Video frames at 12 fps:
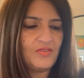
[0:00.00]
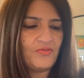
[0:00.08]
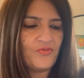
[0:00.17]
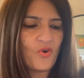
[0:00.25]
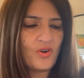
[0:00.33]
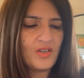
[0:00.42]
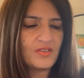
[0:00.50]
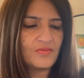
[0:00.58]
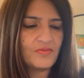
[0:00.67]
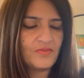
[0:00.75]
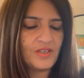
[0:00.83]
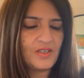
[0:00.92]
font is
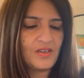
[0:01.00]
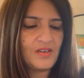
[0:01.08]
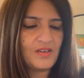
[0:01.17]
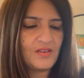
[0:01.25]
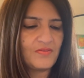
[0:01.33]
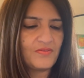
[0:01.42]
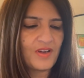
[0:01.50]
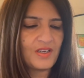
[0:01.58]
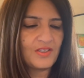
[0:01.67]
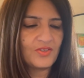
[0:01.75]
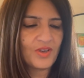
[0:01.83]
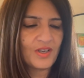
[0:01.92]
a little
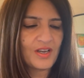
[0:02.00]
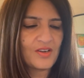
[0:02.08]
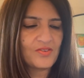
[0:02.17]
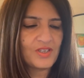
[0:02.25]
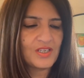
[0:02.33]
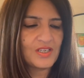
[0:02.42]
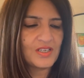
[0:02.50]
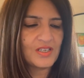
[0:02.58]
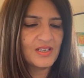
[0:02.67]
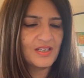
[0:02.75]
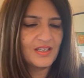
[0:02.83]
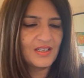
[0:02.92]
funny, so I can't read it.
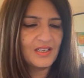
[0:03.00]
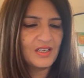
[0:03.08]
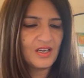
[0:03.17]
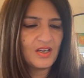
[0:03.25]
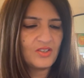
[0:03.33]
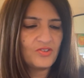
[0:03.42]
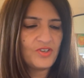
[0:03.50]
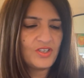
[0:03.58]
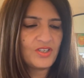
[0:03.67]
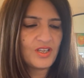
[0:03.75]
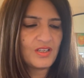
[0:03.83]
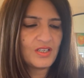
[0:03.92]

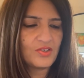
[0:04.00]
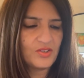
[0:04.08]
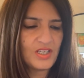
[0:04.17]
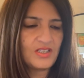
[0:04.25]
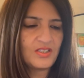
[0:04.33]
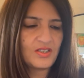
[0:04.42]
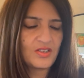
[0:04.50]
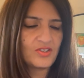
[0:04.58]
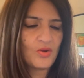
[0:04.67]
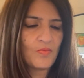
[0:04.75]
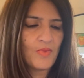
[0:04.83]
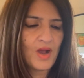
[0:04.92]
De-stress
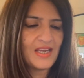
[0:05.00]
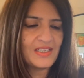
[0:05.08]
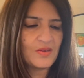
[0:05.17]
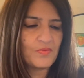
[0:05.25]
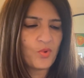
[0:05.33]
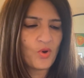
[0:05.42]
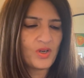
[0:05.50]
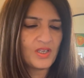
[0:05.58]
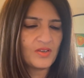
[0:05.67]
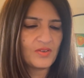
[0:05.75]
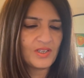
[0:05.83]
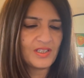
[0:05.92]
your mind and body,
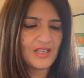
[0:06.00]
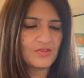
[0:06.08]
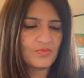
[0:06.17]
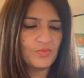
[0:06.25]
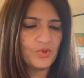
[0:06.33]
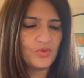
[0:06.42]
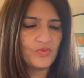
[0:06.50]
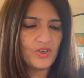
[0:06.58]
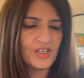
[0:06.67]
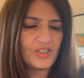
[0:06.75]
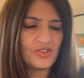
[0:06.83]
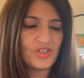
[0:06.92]
okay? That's beautiful.
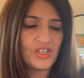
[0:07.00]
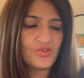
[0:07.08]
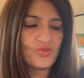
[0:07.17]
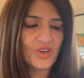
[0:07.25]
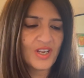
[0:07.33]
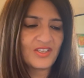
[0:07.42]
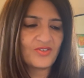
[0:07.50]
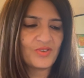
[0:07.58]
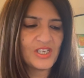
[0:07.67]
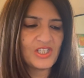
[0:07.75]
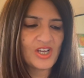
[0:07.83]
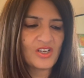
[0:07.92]
And you need to rest,
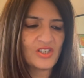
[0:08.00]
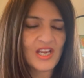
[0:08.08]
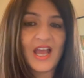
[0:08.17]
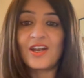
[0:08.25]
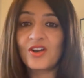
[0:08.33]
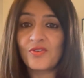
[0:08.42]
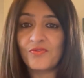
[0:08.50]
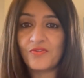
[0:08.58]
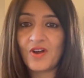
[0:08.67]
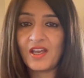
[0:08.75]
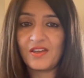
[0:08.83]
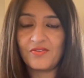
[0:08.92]
recharge, and
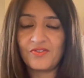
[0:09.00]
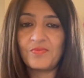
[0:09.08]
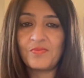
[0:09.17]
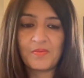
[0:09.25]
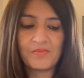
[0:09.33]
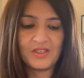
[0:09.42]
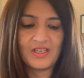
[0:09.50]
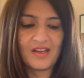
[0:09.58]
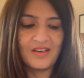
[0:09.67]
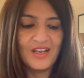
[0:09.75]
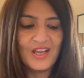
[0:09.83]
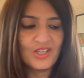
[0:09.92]
revive. Remember
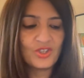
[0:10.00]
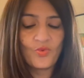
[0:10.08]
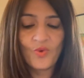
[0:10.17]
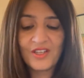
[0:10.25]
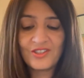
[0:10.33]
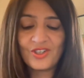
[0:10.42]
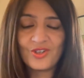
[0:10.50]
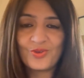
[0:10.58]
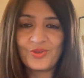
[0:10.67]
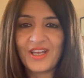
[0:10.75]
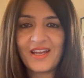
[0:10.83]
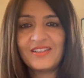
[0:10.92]
that. So once you do
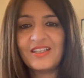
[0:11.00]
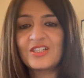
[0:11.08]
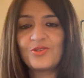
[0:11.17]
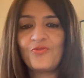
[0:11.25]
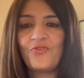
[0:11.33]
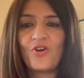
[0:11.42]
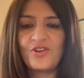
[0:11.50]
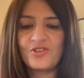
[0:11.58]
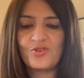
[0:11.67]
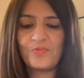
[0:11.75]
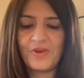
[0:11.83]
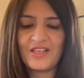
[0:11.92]
that, things will fall
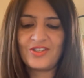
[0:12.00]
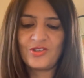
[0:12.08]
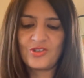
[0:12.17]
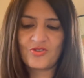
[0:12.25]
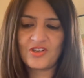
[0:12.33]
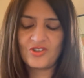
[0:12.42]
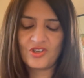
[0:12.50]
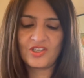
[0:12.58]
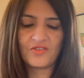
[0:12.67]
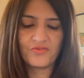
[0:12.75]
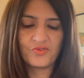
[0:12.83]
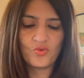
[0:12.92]
into place. You stress
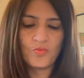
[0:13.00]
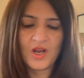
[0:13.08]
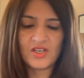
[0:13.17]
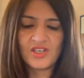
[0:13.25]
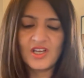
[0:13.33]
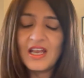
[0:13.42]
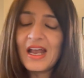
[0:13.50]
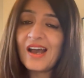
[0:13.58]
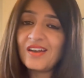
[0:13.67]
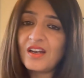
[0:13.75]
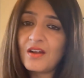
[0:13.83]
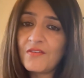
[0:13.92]
yourself too much. A
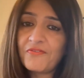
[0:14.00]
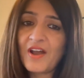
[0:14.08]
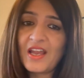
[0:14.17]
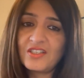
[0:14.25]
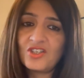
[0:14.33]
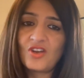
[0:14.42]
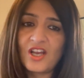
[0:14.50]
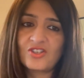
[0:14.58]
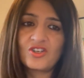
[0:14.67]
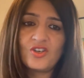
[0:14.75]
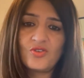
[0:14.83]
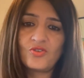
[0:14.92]
little fight and you
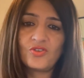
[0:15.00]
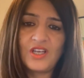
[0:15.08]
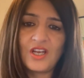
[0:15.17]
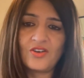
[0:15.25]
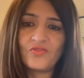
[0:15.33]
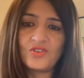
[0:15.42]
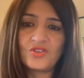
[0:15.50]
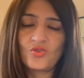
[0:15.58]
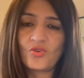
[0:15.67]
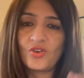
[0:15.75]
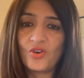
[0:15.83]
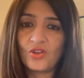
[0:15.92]
actually go to the end of the
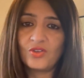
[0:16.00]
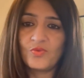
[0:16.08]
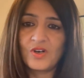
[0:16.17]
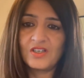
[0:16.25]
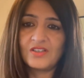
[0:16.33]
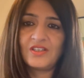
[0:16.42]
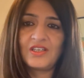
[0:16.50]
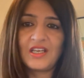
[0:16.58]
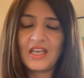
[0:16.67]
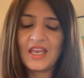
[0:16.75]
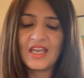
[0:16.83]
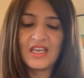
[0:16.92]
story or the world and thinking,
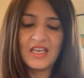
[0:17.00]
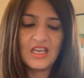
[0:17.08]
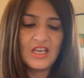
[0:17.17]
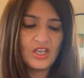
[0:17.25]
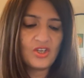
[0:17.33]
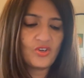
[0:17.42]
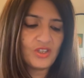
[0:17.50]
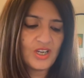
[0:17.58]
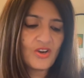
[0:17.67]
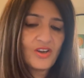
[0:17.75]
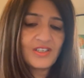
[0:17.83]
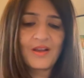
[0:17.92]
hey, you know, they're
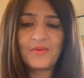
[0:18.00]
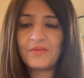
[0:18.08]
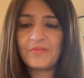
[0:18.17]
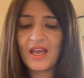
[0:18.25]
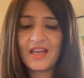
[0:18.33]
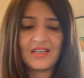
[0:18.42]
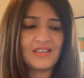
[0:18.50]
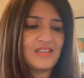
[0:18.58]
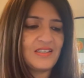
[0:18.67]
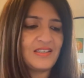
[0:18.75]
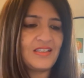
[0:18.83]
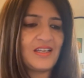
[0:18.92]
not coming back.
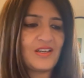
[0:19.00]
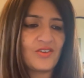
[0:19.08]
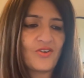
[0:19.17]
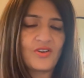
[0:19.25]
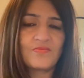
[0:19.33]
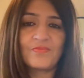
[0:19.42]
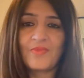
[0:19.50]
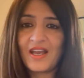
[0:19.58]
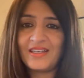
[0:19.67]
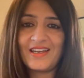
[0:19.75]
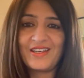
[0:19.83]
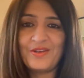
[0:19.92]
They're not
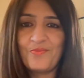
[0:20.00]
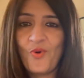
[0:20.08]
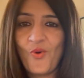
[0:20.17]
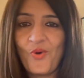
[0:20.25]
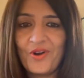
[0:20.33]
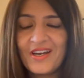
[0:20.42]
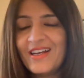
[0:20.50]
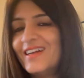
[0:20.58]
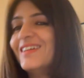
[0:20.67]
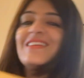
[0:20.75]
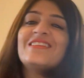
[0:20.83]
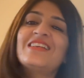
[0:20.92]
mine anymore.
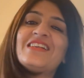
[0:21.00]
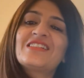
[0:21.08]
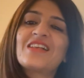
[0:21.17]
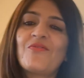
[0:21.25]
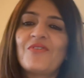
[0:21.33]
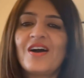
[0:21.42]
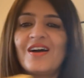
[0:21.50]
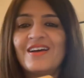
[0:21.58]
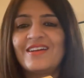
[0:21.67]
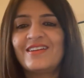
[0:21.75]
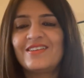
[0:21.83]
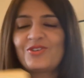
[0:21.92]
They're seeing
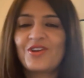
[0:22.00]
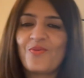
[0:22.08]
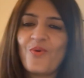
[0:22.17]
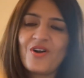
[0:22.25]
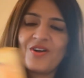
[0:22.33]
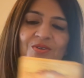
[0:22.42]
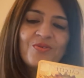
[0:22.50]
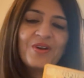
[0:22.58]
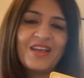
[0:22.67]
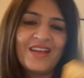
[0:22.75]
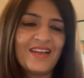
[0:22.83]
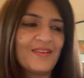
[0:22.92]
someone. Should I walk
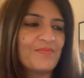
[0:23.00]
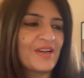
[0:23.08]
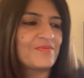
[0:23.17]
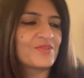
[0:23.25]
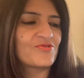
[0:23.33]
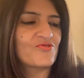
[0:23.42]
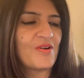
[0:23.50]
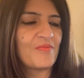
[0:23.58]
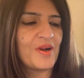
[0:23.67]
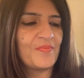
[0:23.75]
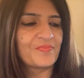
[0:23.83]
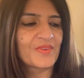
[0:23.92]
away? It becomes a
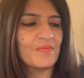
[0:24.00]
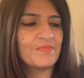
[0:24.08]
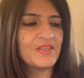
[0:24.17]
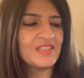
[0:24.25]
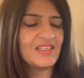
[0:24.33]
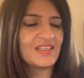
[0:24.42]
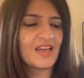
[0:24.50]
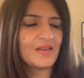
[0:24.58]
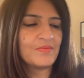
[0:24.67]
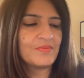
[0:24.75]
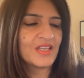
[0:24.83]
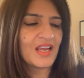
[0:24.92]
drama. Busy
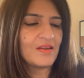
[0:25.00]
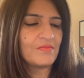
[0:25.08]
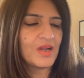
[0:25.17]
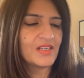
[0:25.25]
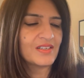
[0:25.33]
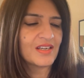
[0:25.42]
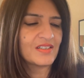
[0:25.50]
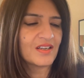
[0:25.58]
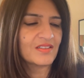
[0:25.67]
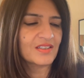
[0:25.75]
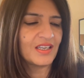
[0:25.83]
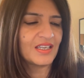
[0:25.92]
times and
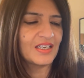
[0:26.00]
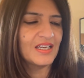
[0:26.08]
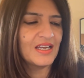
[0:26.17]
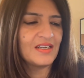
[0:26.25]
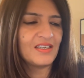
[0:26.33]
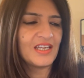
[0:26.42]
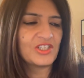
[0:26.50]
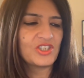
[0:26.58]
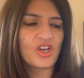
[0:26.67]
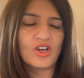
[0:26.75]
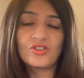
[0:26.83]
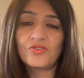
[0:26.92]
multitasking. Take
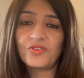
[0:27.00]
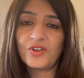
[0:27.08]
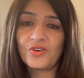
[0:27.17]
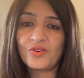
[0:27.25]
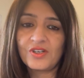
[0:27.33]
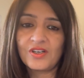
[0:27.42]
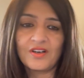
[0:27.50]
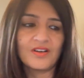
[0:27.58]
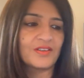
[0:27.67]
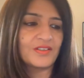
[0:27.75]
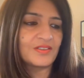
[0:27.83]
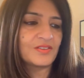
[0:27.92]
charge of
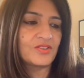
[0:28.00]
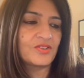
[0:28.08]
your